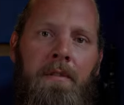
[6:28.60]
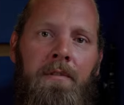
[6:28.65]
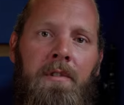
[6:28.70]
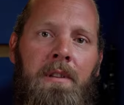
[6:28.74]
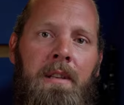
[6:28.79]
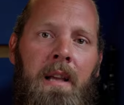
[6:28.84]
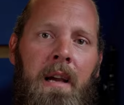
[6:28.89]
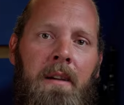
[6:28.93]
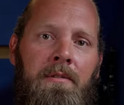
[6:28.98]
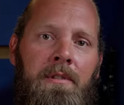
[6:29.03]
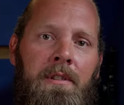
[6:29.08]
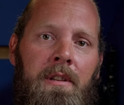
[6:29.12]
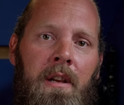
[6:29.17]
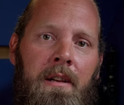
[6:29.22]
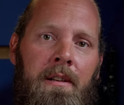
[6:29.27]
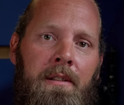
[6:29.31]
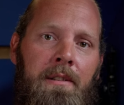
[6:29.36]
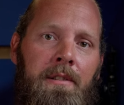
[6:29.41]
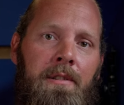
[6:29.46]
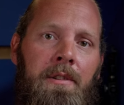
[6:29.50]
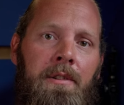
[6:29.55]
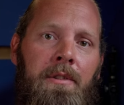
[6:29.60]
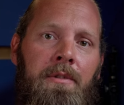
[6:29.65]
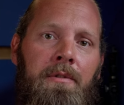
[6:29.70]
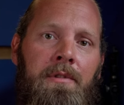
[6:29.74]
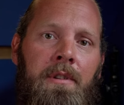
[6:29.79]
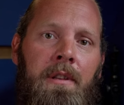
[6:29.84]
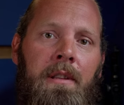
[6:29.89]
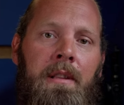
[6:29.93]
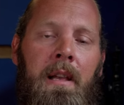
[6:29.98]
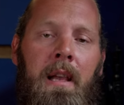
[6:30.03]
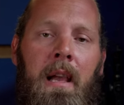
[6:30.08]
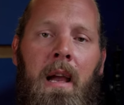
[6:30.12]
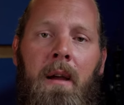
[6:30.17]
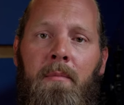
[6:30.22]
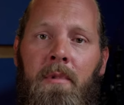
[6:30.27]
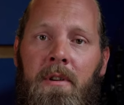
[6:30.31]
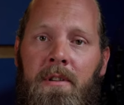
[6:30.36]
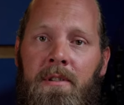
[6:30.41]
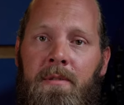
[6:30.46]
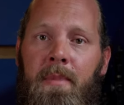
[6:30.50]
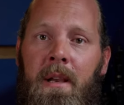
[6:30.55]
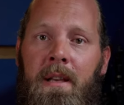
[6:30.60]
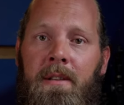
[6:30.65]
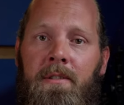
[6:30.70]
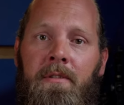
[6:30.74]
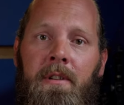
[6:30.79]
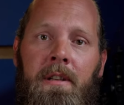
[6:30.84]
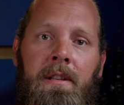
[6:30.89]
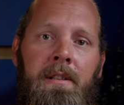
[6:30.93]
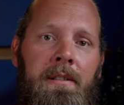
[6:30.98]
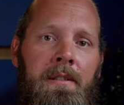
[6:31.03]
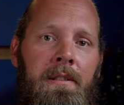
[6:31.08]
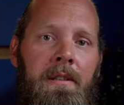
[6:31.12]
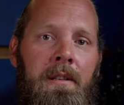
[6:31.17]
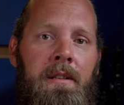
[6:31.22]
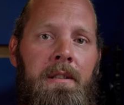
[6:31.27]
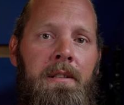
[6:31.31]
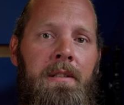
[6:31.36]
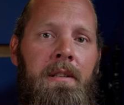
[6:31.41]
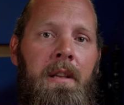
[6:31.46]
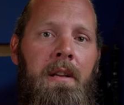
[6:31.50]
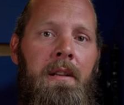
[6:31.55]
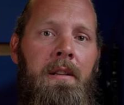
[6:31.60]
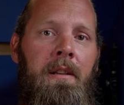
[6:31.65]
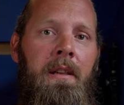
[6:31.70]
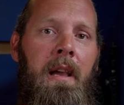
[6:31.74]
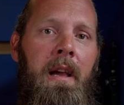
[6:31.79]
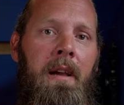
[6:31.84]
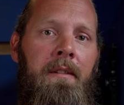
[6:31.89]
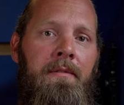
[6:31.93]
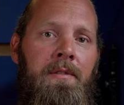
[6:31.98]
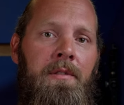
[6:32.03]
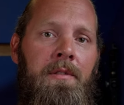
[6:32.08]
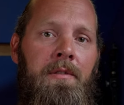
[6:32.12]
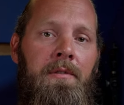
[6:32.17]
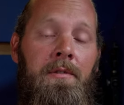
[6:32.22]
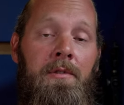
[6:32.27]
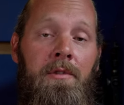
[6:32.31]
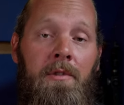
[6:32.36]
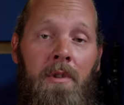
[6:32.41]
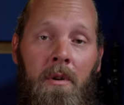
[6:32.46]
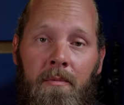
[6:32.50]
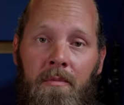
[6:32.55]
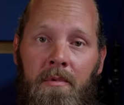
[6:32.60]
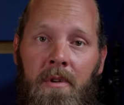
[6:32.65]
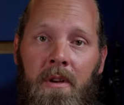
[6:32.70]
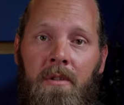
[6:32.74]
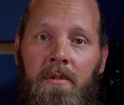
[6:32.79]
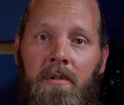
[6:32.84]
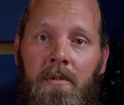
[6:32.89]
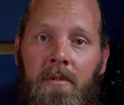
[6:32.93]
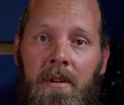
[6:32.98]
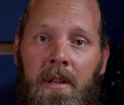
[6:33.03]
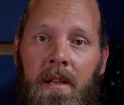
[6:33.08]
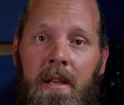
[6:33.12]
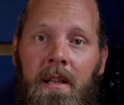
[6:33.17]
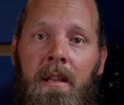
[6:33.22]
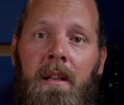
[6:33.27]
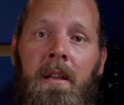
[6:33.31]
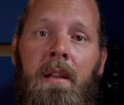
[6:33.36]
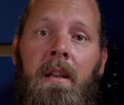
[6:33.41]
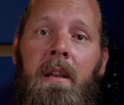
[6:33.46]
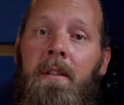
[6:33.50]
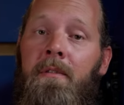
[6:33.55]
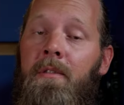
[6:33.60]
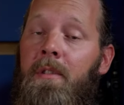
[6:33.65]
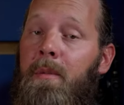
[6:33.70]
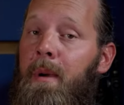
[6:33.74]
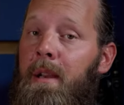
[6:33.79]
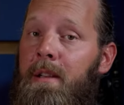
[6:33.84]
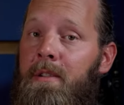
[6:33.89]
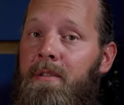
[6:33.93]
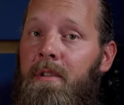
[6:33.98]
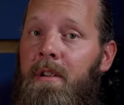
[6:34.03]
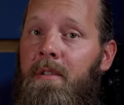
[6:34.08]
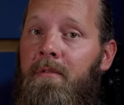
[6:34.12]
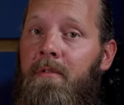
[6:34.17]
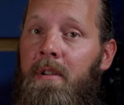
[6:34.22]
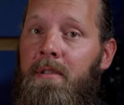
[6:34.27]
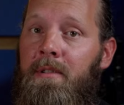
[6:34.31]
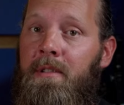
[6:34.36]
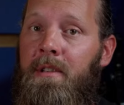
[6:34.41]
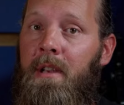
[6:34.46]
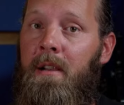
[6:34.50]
of the downsides to using the camera's batteries is that you have to stop recording if the battery runs